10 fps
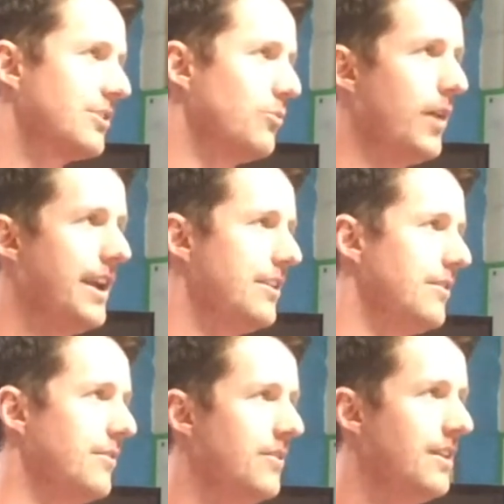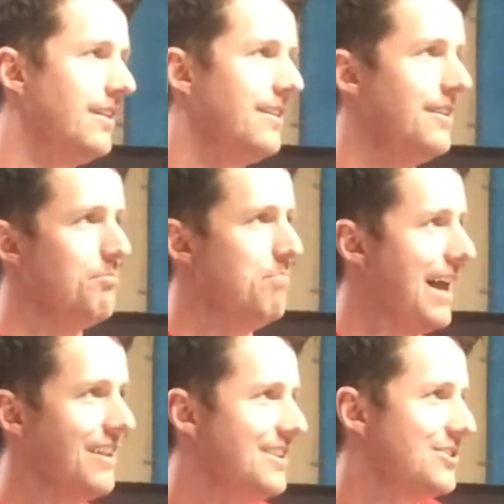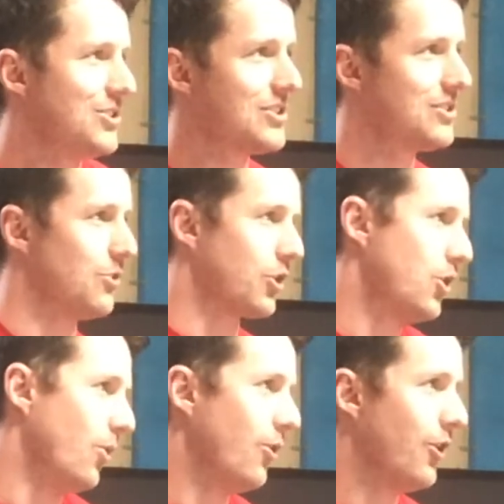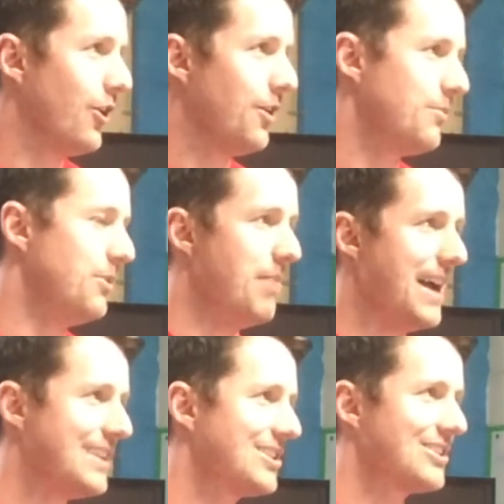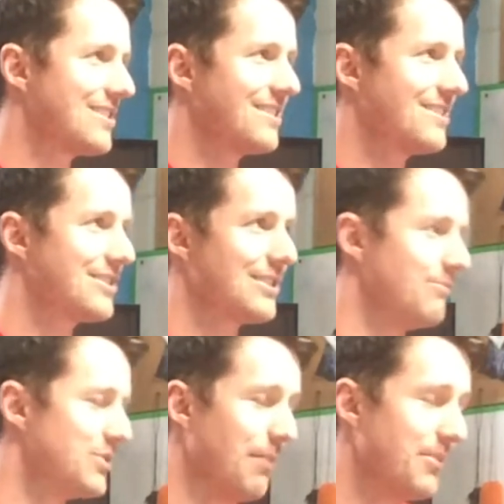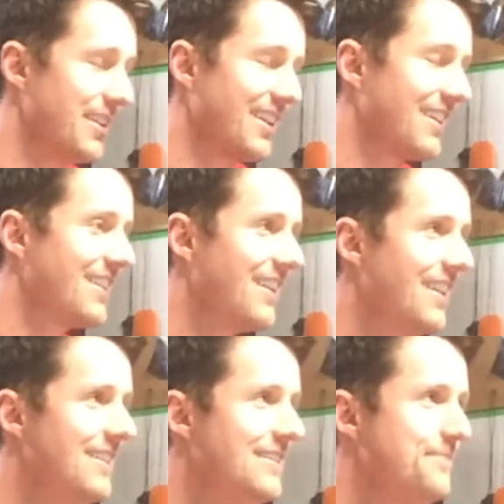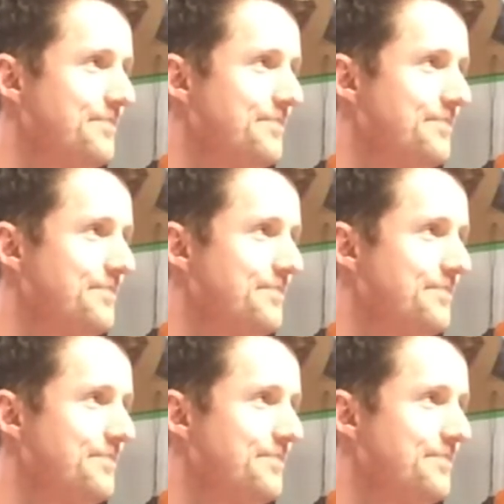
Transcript: it's like the way to balance your core best, something.